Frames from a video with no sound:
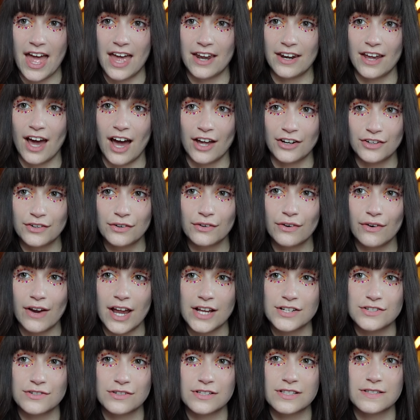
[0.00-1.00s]
and
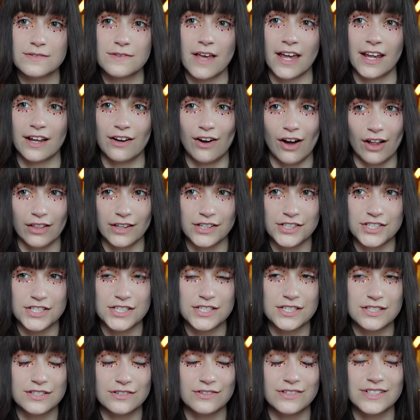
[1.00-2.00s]
undergraduate
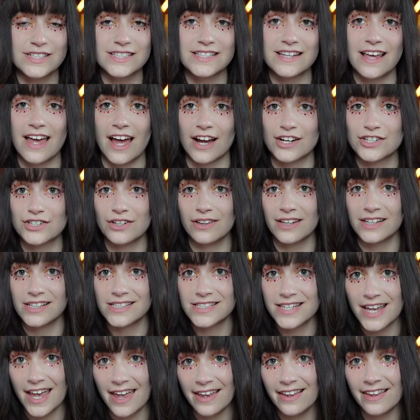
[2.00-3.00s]
psychology students actually
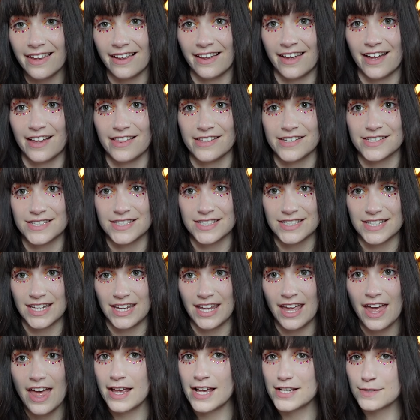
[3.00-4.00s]
taking
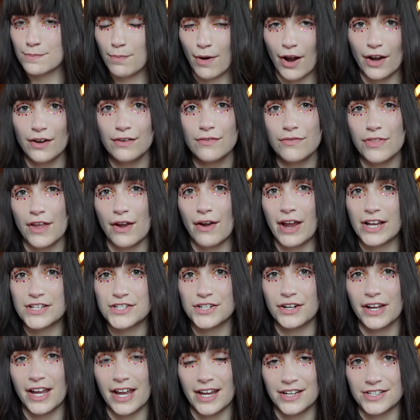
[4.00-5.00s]
LSD as part of their
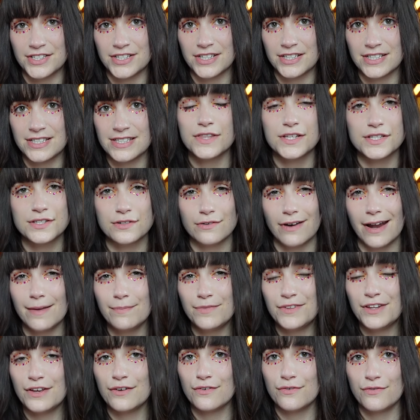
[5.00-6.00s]
education
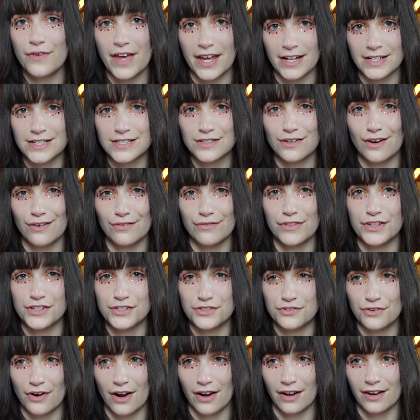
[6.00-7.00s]
described the effects of the
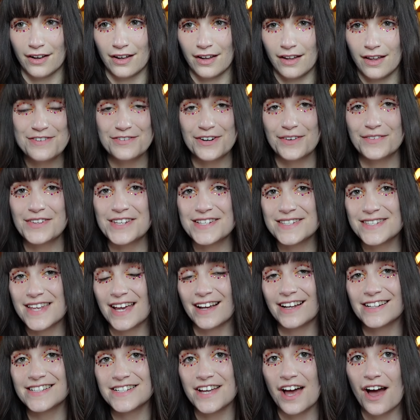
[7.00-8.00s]
drug. From the
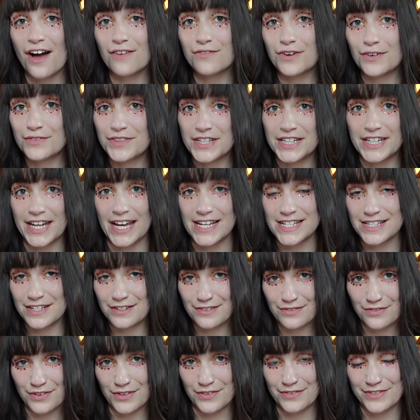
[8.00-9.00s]
second half of the
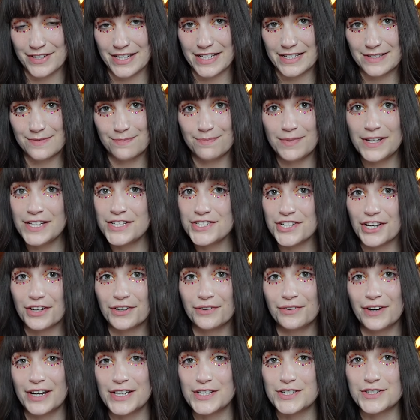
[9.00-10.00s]
1950s, Beat
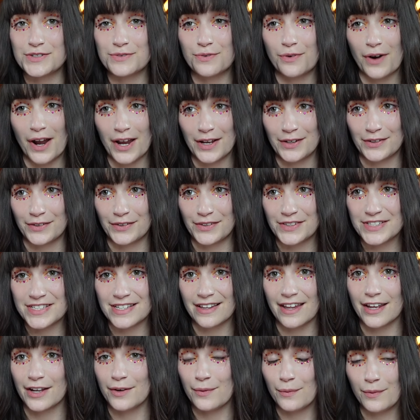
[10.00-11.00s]
Generation writers
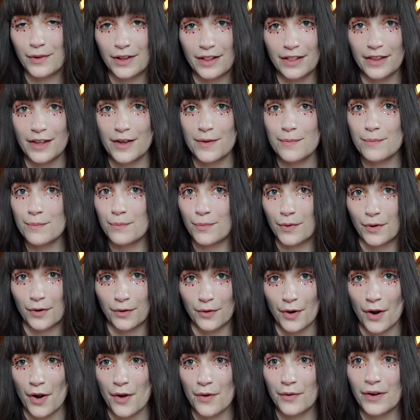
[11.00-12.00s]
like William
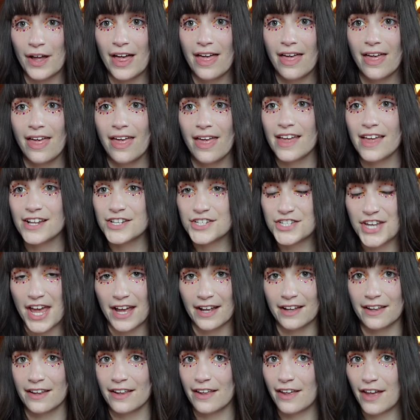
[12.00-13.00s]
Burroughs,
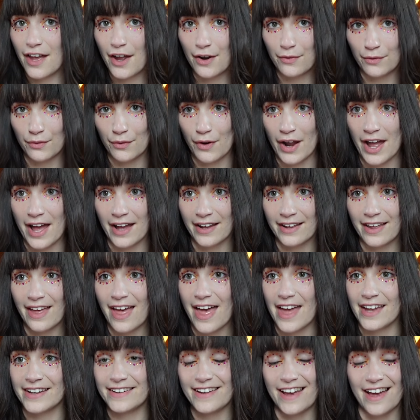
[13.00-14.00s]
Jack Kerouac,
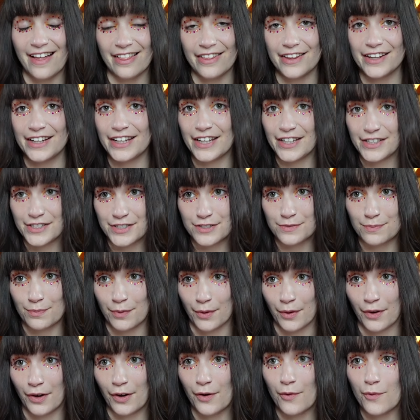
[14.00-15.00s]
and Allen
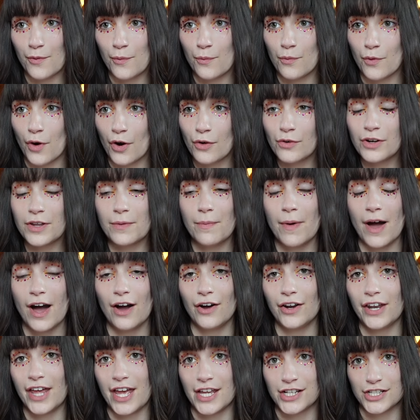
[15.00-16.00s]
Ginsberg wrote
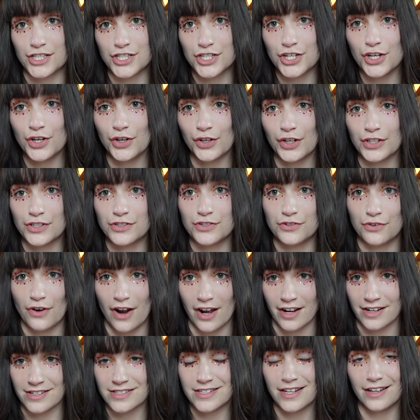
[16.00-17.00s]
about and took
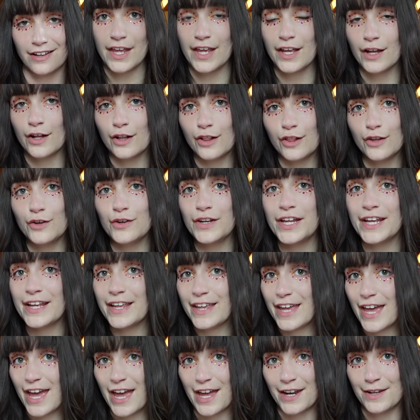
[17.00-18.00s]
drugs, including
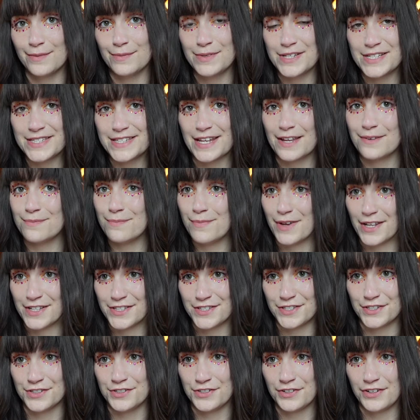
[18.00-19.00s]
cannabis and
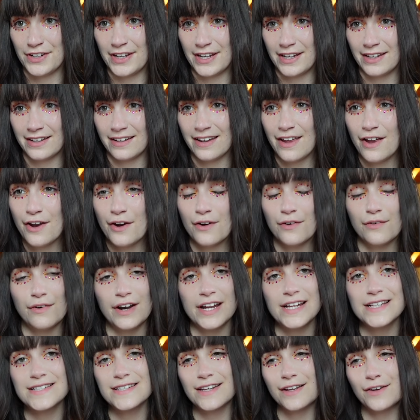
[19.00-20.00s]
benzedrine,
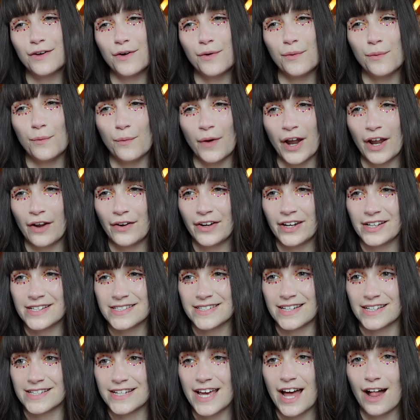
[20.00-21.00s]
raising awareness
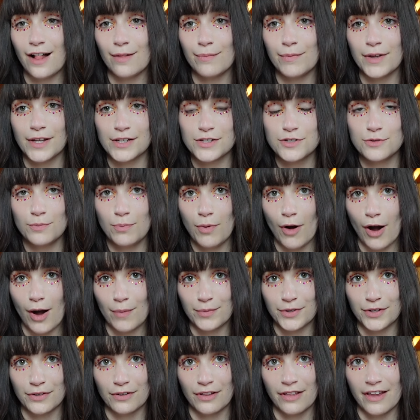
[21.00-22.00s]
and helping to
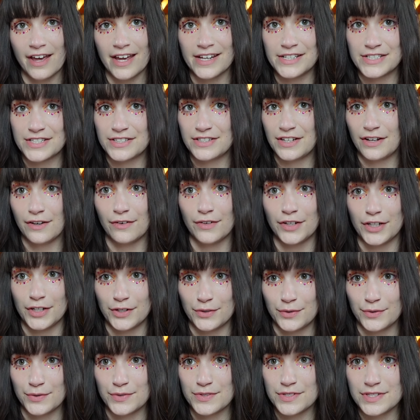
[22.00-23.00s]
popularize their
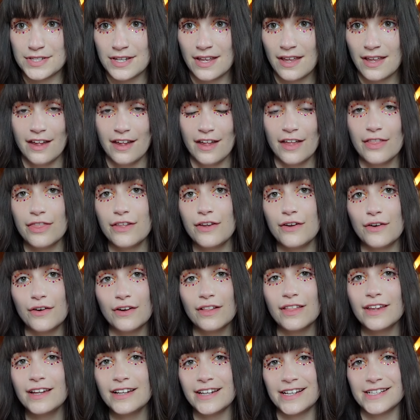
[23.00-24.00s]
use. In the
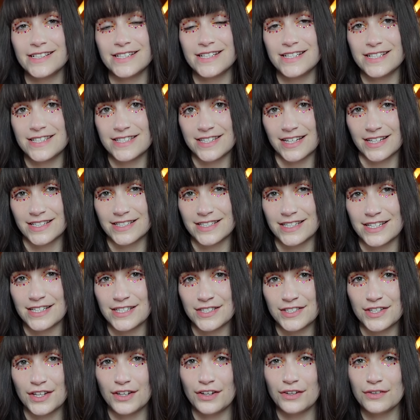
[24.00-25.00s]
early
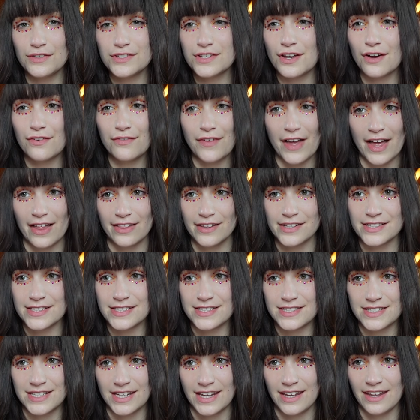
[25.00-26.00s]
1960s, the use of
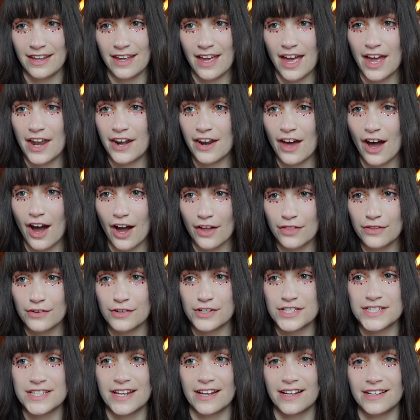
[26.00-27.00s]
LSD and other
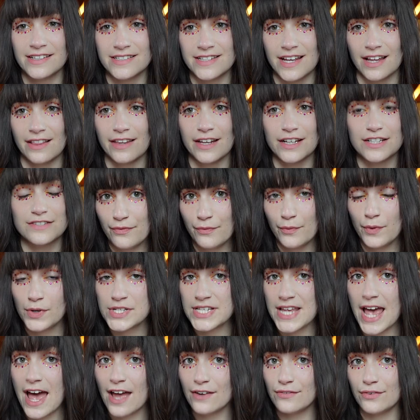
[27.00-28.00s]
psychedelics
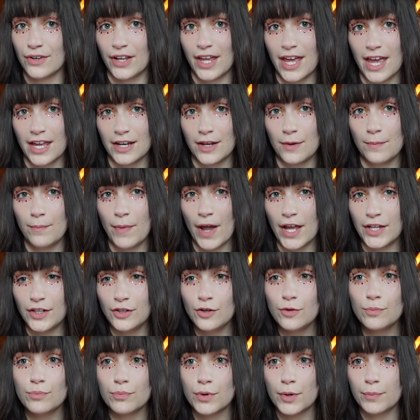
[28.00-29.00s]
was advocated by
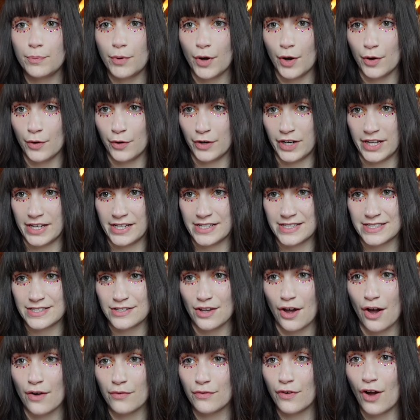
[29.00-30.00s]
new proponents
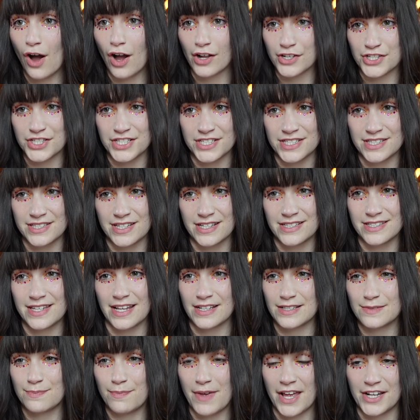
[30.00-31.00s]
of consciousness
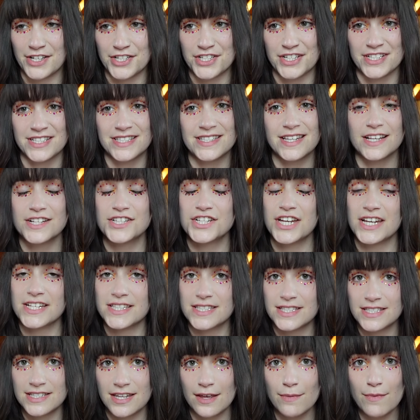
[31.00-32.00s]
expansion, such
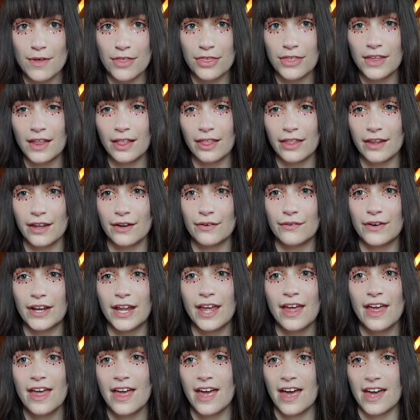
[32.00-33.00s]
as Timothy
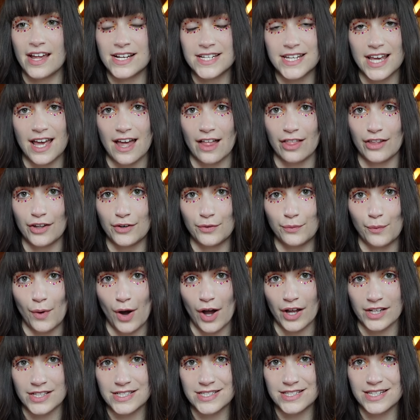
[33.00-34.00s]
Leary and Alan
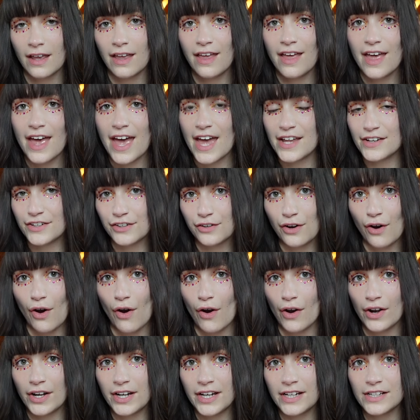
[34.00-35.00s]
Watts. And
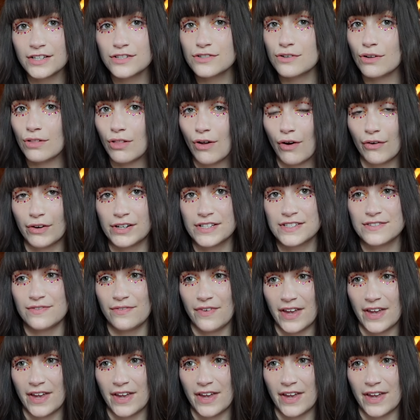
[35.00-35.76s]
according to Lawrence